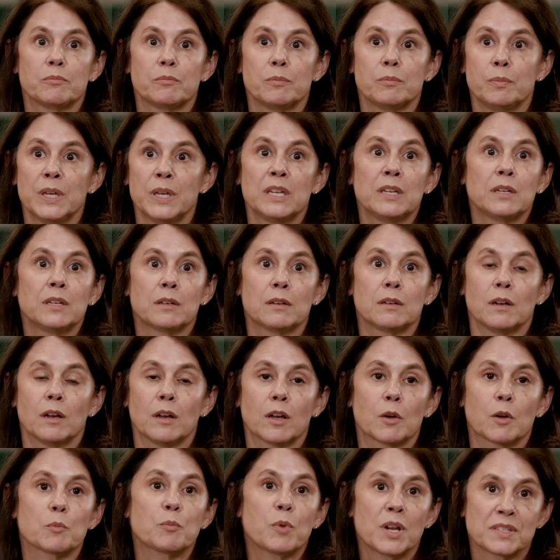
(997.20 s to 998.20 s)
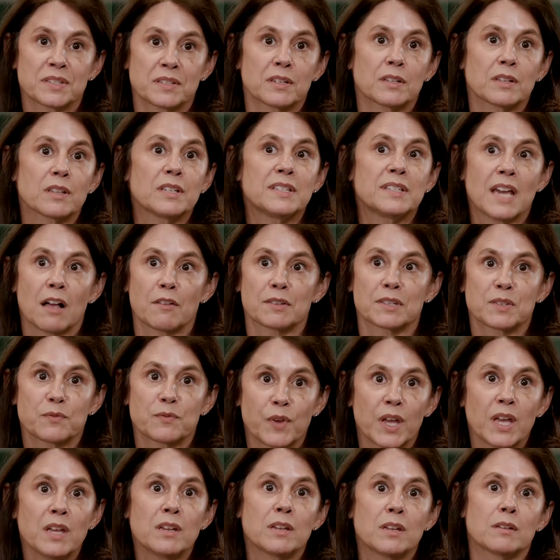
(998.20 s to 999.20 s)
being president of the Dallas
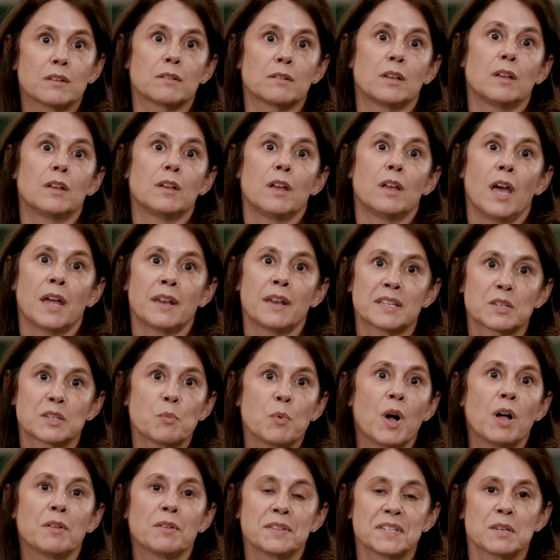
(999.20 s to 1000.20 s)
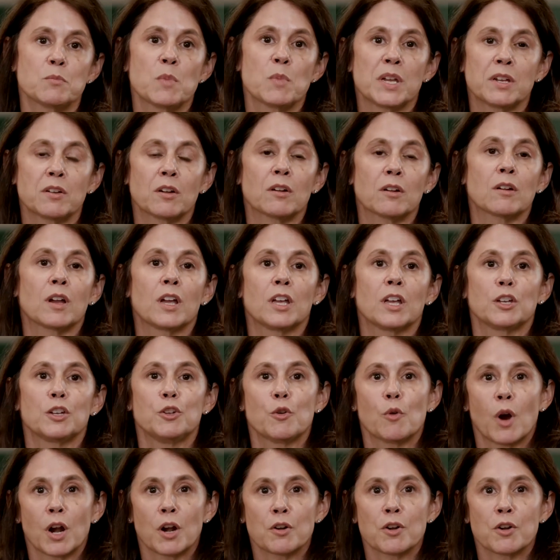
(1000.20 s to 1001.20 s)
Fed and as a policymaker.
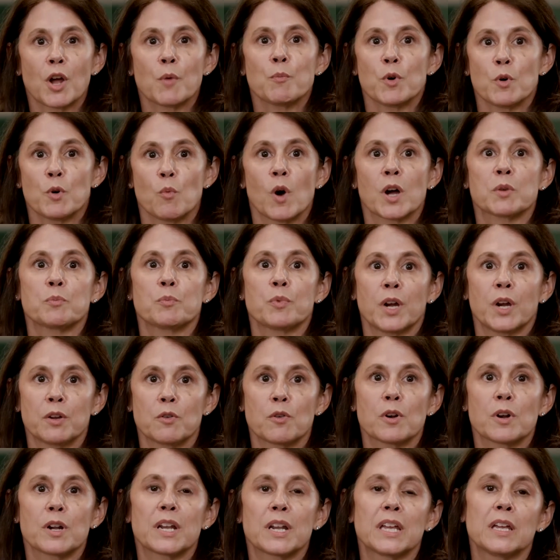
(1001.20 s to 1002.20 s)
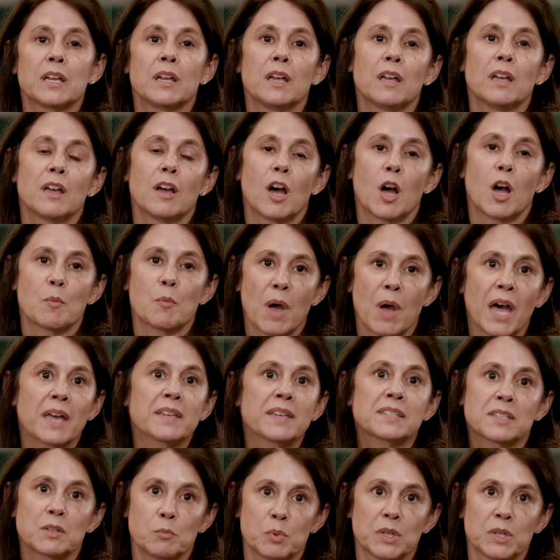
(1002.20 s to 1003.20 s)
Our number one priority
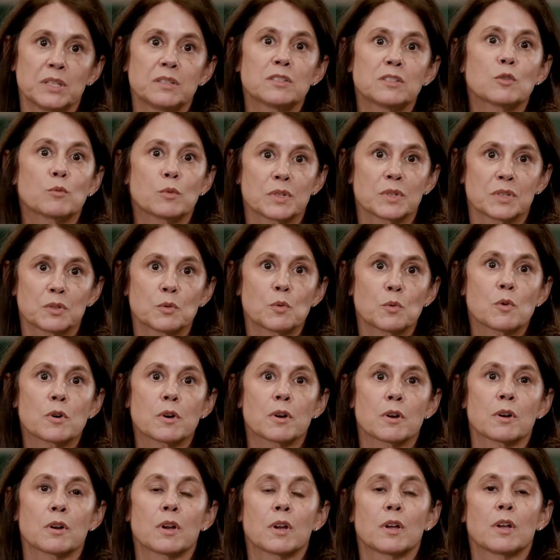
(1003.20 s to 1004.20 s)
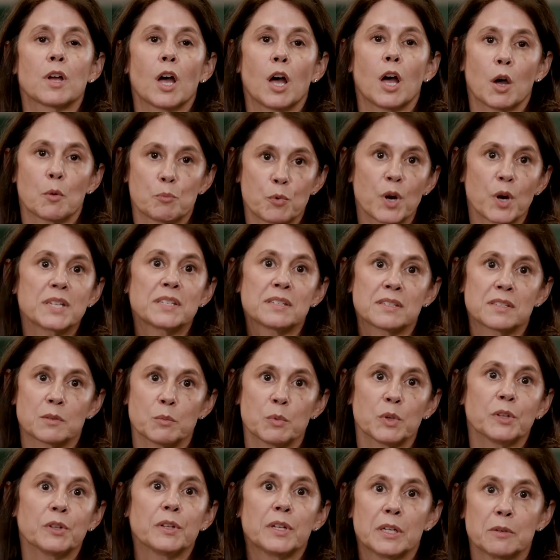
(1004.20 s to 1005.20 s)
has to be to restore price
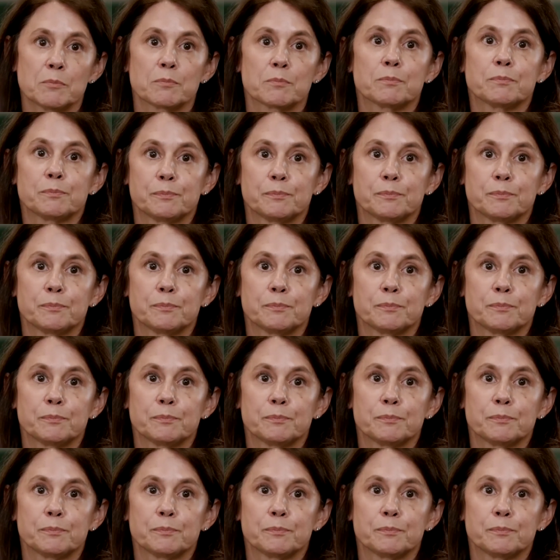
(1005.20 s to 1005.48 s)
stability.